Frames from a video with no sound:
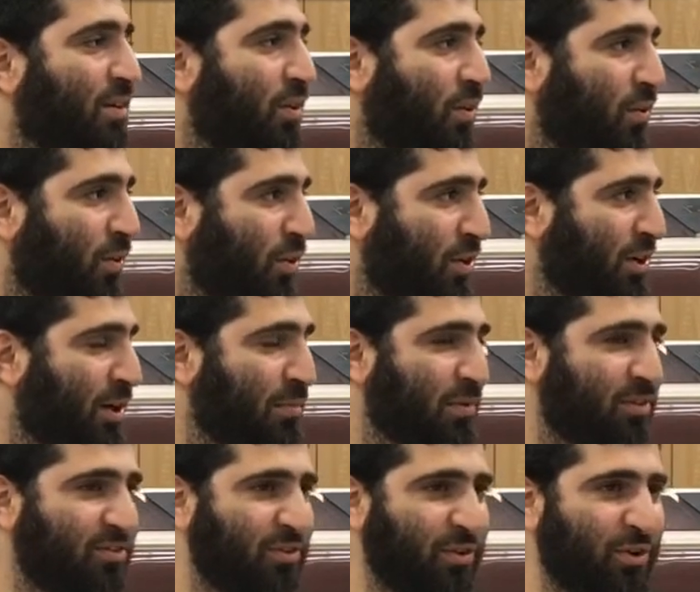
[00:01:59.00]
or
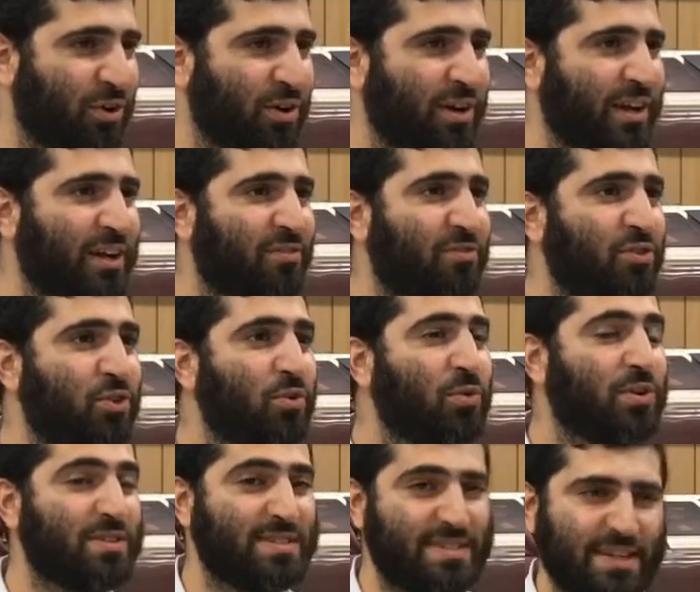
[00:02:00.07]
number four, if you
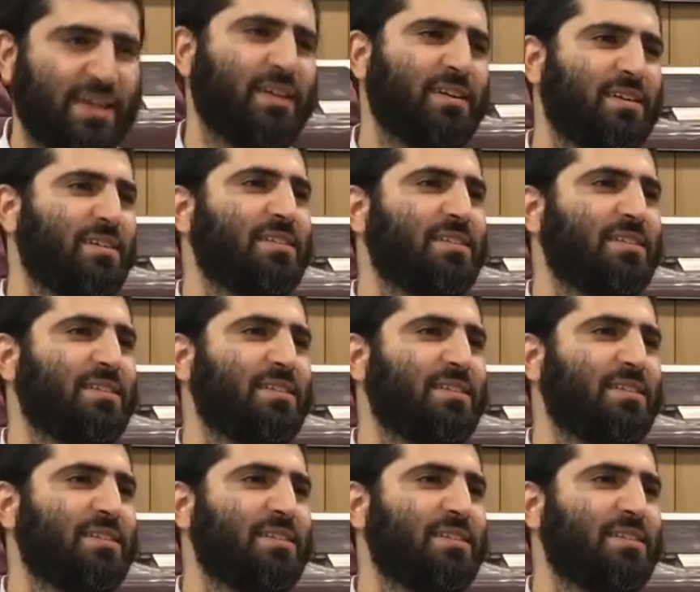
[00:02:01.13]
were sick.